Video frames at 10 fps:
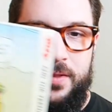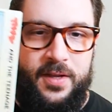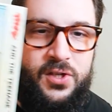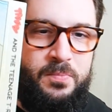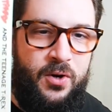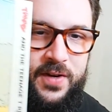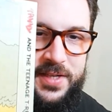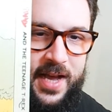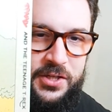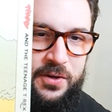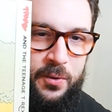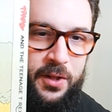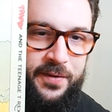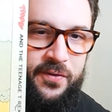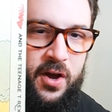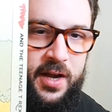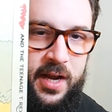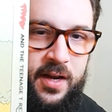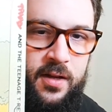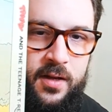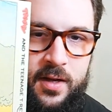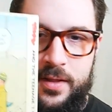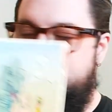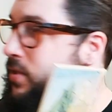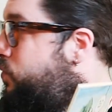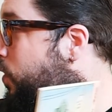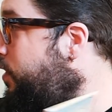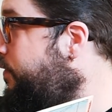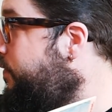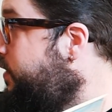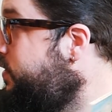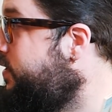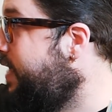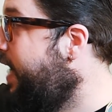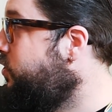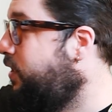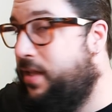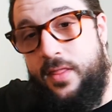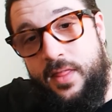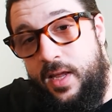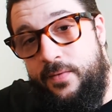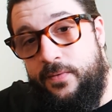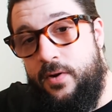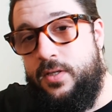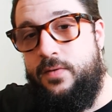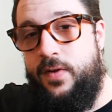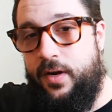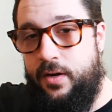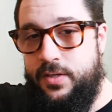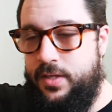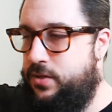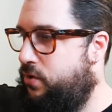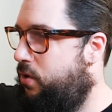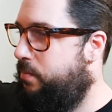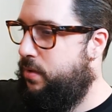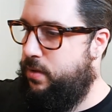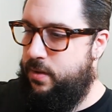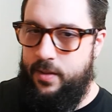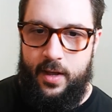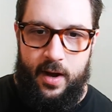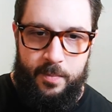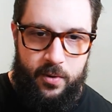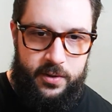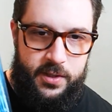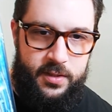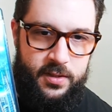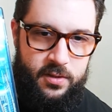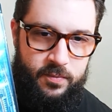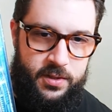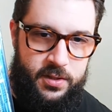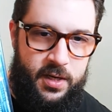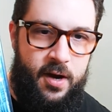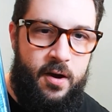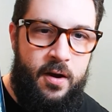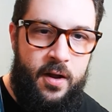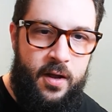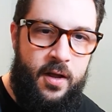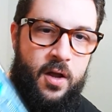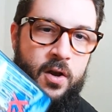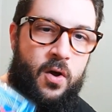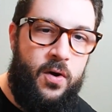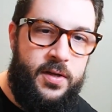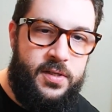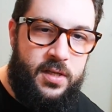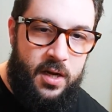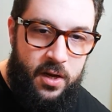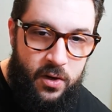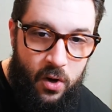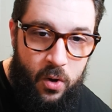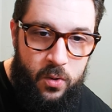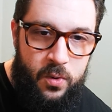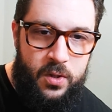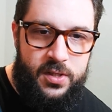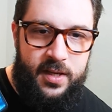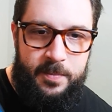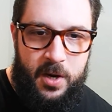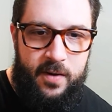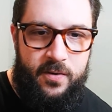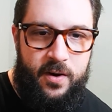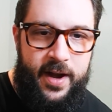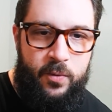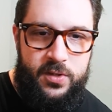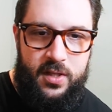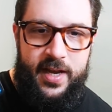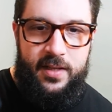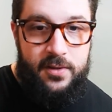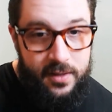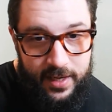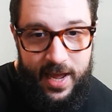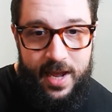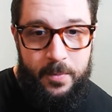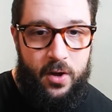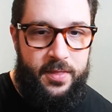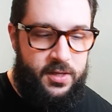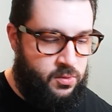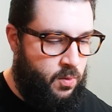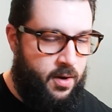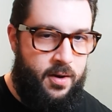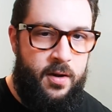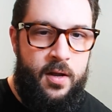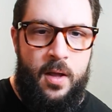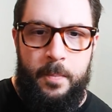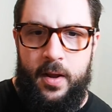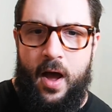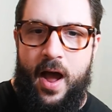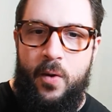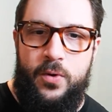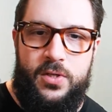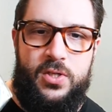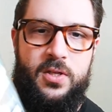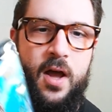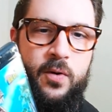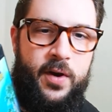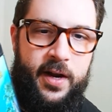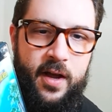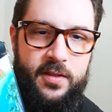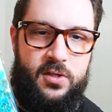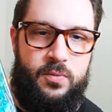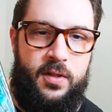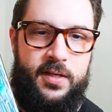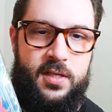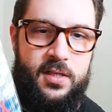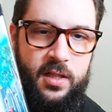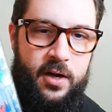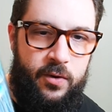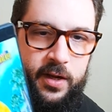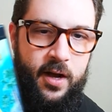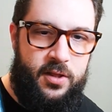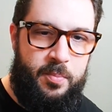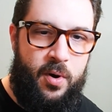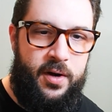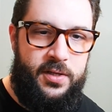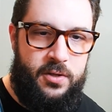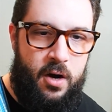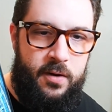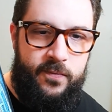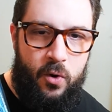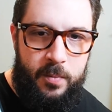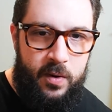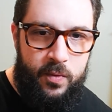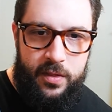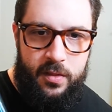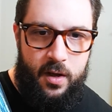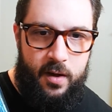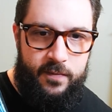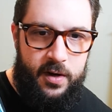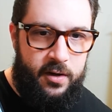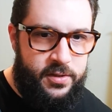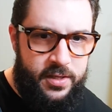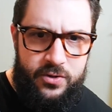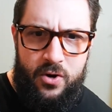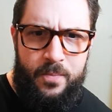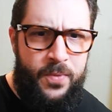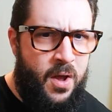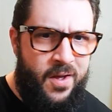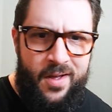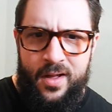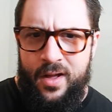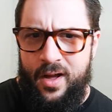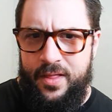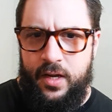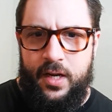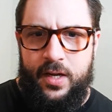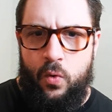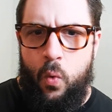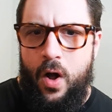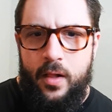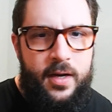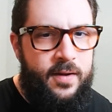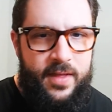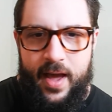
This movie is actually really funny. This is actually the first Vinegar Syndrome that I purchased, which is here. Notice no slipcover. I was late to the game on this one, but I was stunned when I got this release. This literally got the party started for me with Vinegar Syndrome. The quality of the